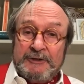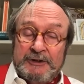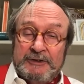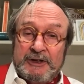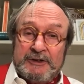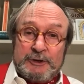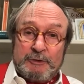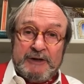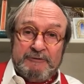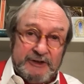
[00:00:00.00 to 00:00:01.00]
than the, the
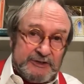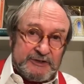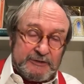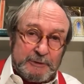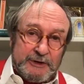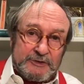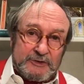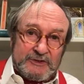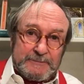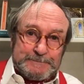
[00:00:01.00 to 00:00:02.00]
grey faces of
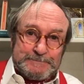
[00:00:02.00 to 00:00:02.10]
Brussels.